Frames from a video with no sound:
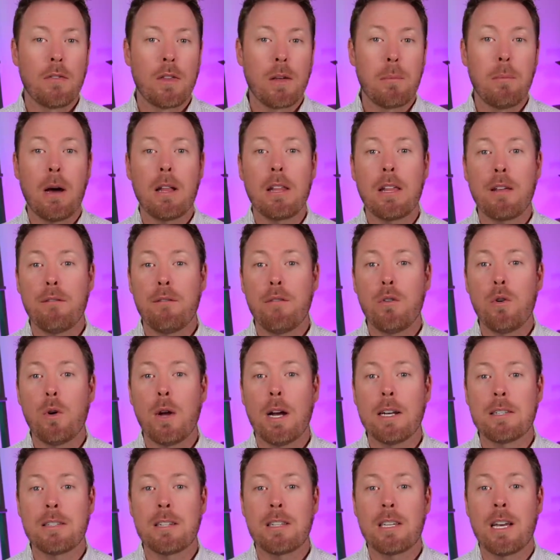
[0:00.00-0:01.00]
The Motley
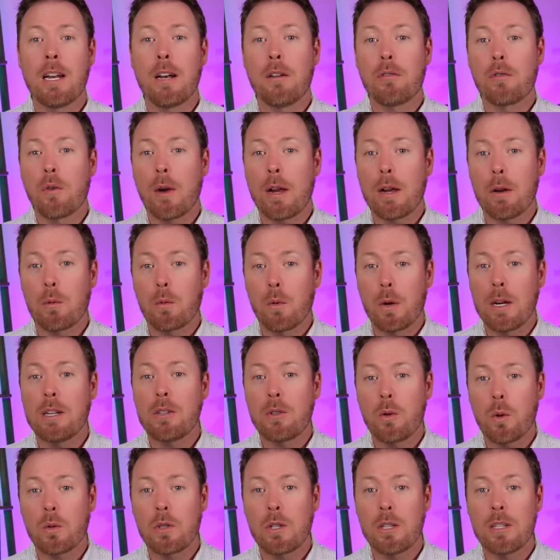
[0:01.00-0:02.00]
Fool has a ton of great
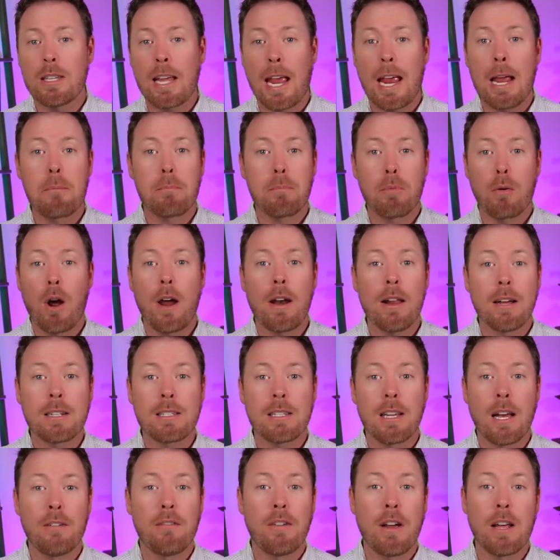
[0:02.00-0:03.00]
resources and
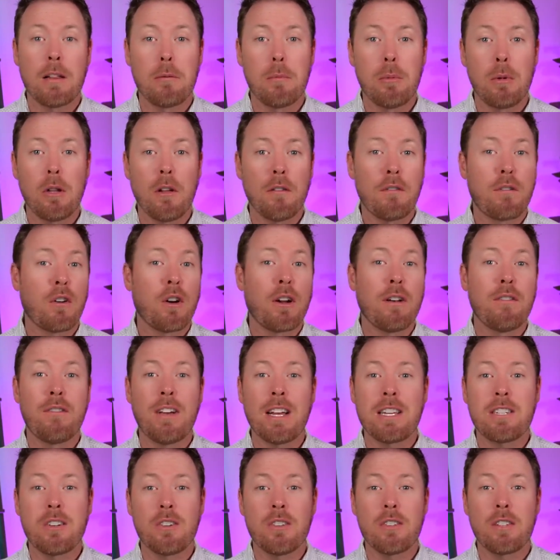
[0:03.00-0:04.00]
products available for
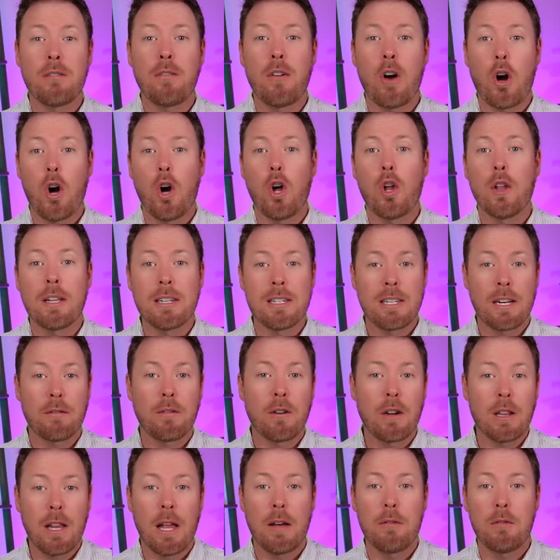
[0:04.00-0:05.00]
investors of all
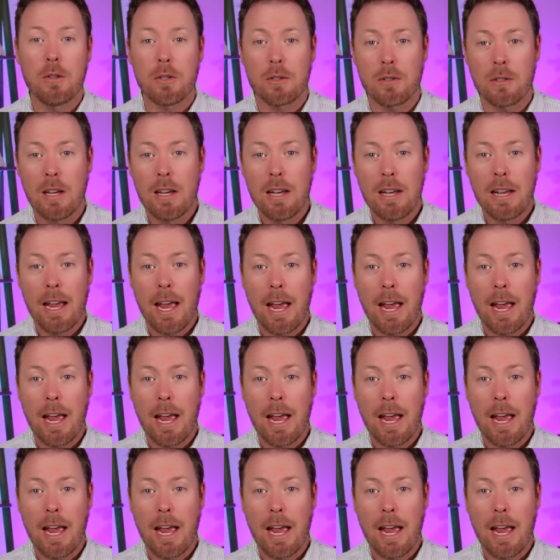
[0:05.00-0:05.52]
different levels.